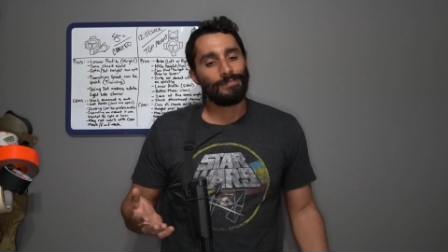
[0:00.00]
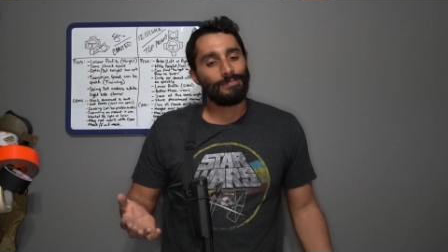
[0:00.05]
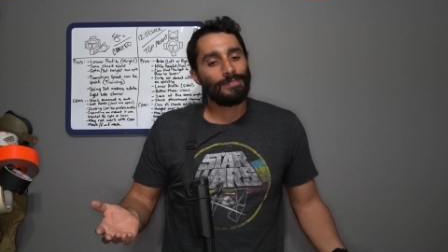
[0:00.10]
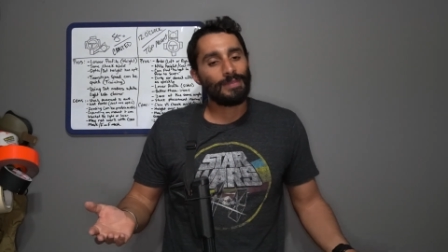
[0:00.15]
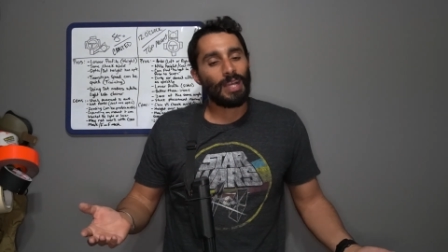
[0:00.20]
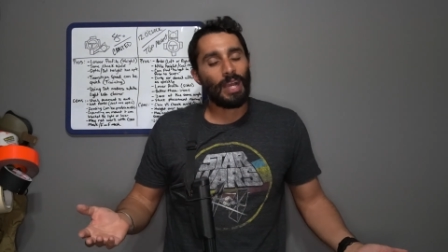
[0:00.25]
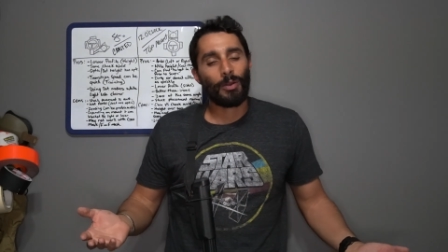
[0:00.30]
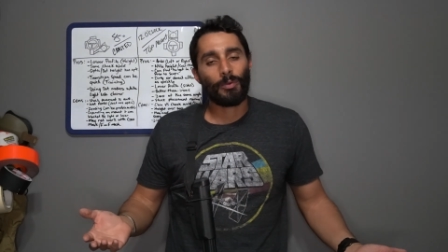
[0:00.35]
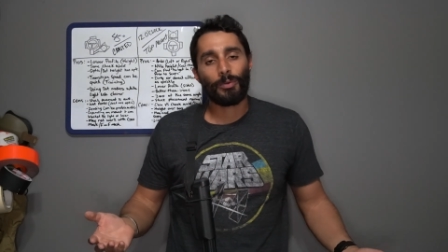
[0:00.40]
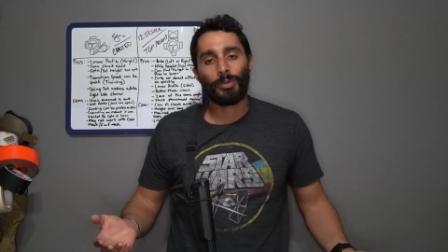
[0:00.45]

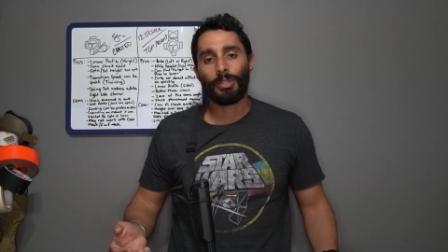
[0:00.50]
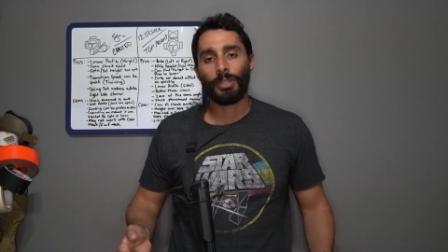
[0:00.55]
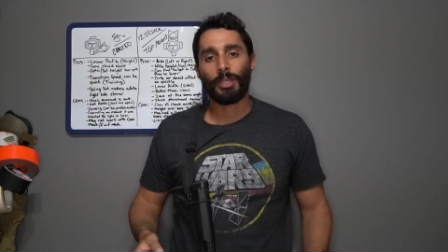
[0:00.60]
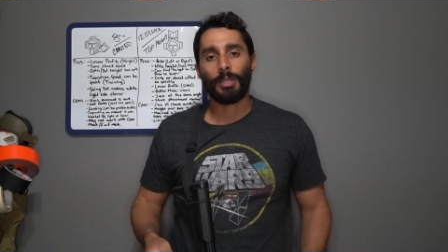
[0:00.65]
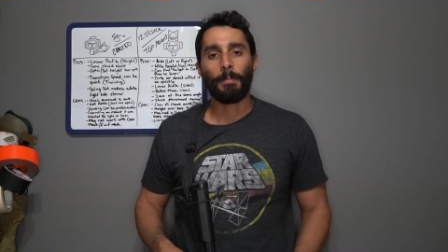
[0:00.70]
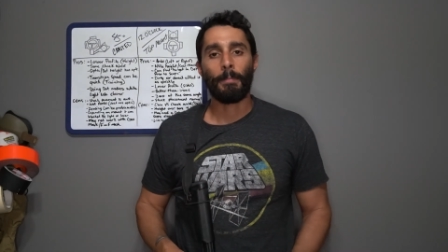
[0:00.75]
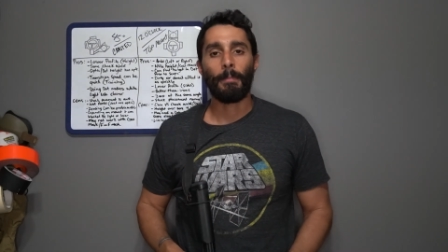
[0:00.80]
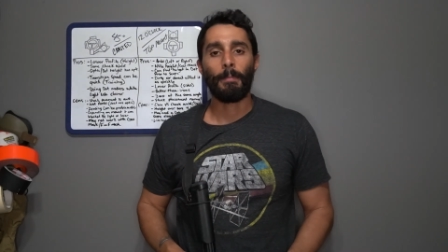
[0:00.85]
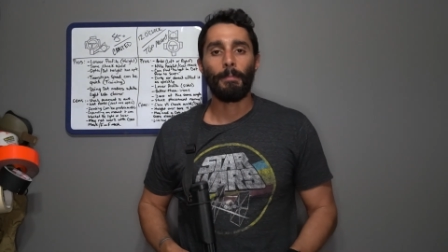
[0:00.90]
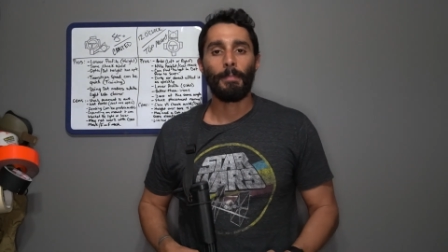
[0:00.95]
Not really,
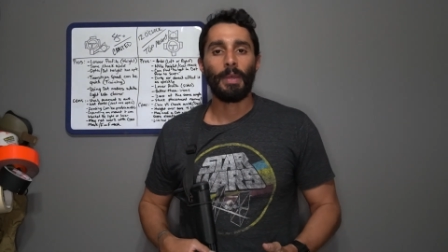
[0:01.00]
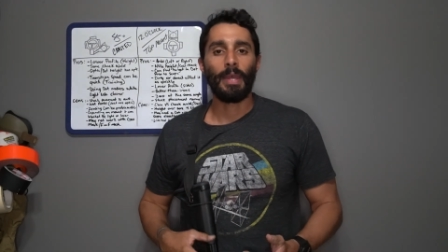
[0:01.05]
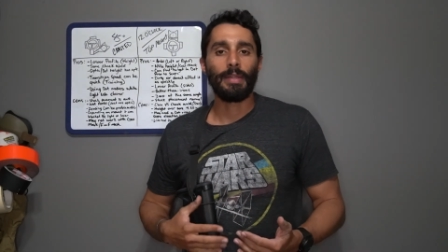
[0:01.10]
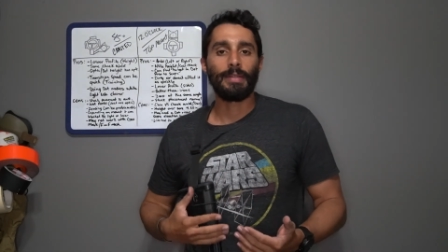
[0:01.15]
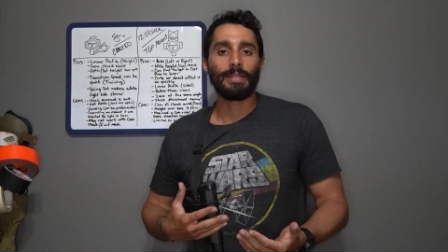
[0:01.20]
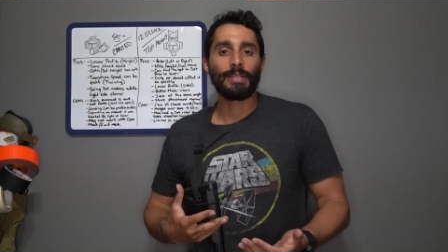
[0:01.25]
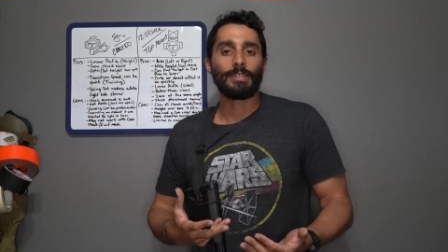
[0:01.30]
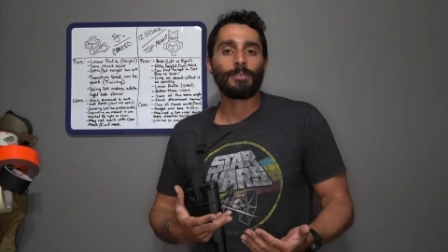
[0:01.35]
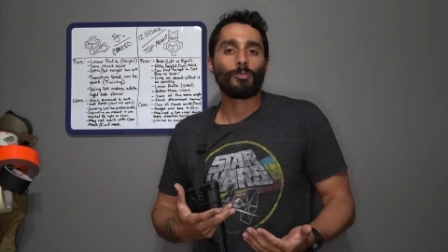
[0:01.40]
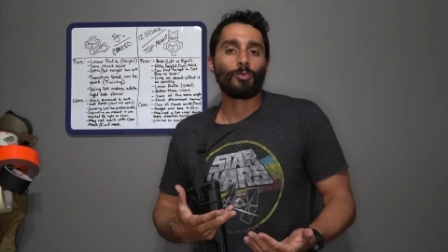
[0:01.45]
it
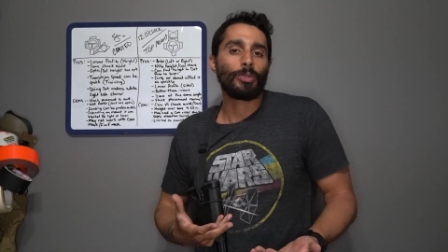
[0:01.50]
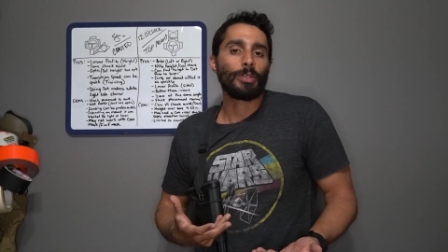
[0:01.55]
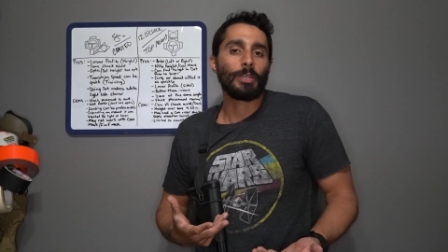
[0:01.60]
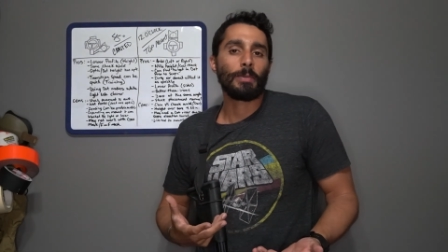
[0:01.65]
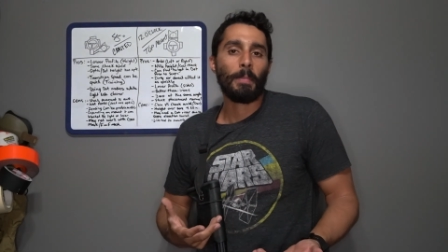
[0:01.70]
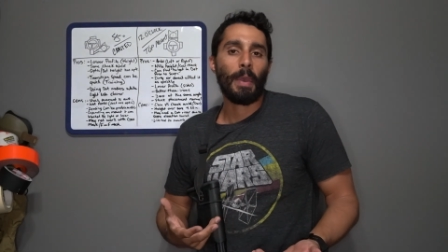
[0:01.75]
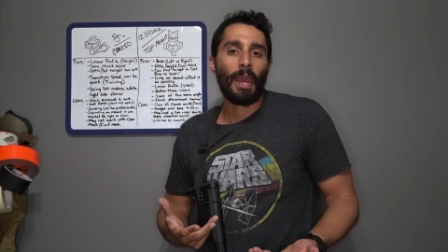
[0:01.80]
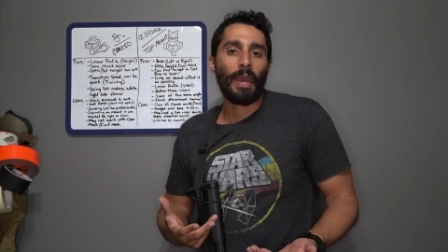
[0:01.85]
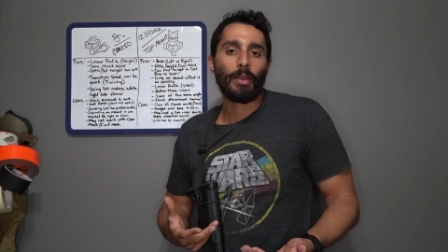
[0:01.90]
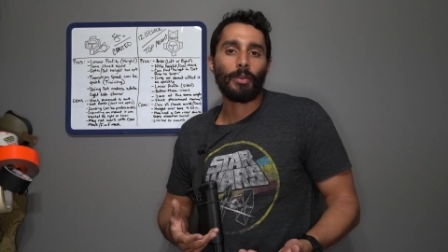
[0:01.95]
doesn't really
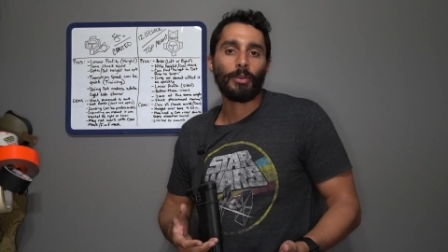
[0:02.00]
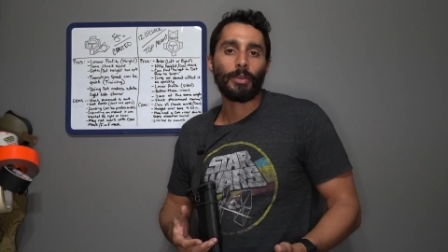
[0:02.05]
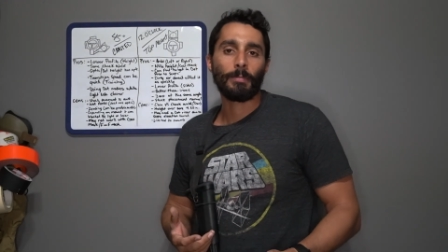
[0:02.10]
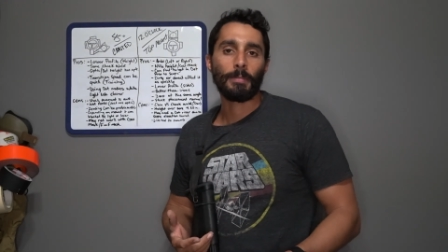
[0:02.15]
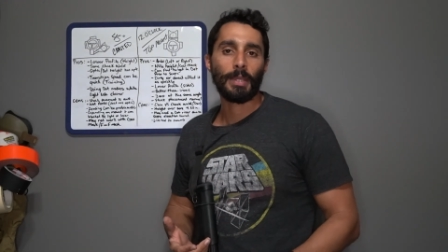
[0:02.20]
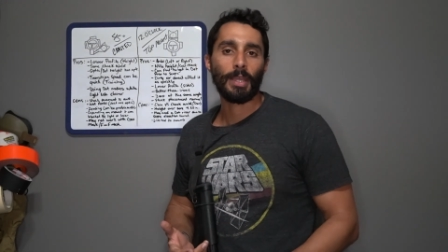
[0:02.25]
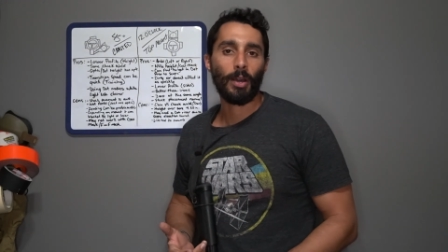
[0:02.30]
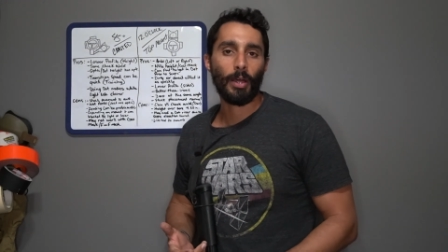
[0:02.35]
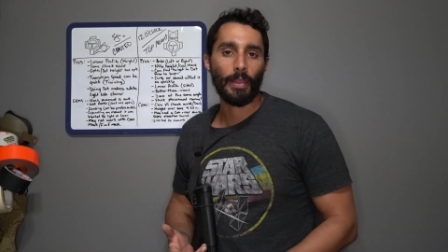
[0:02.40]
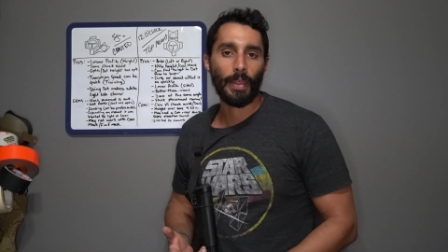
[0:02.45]
matter to
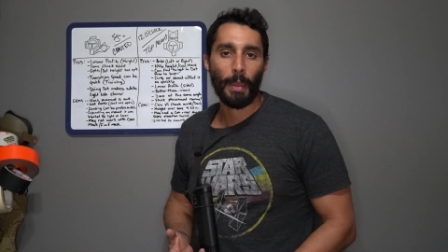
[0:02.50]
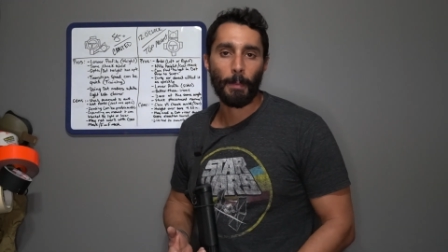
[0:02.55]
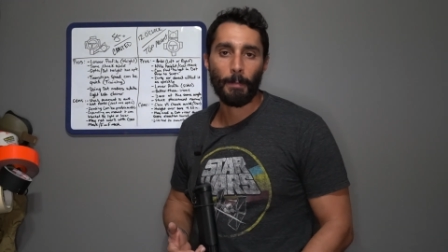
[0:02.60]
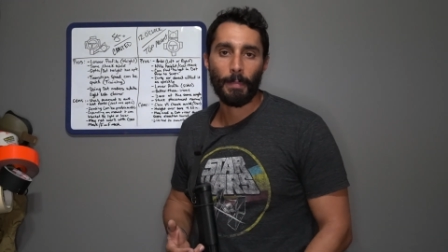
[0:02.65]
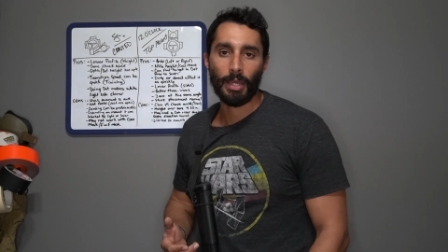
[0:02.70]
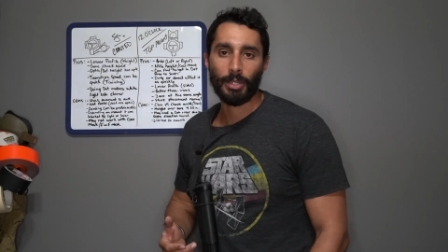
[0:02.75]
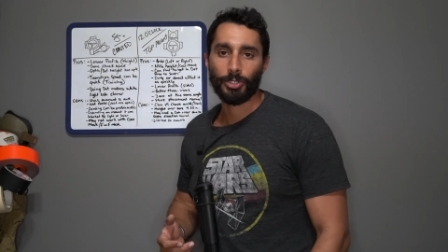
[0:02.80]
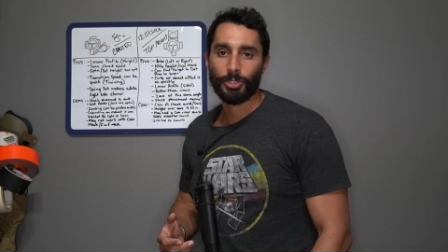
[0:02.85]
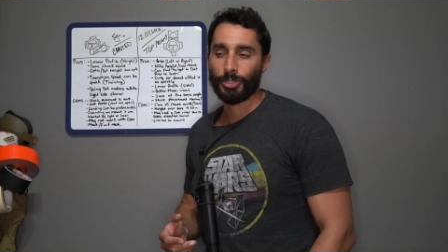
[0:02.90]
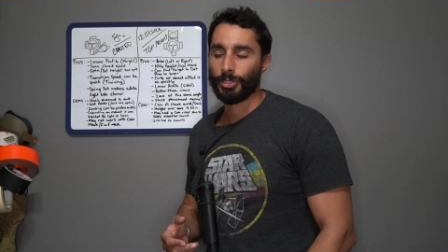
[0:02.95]
me all that
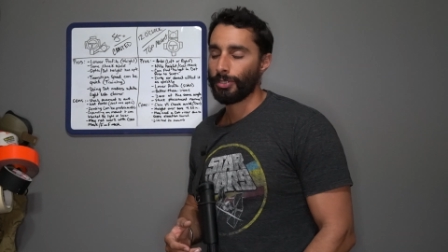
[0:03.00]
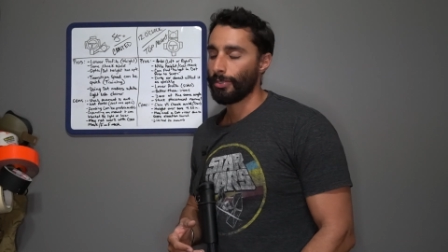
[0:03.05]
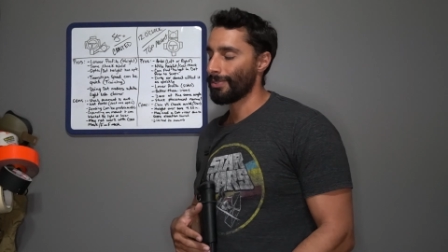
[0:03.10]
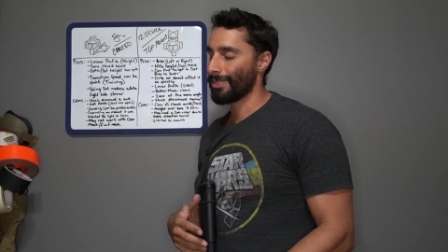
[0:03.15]
much.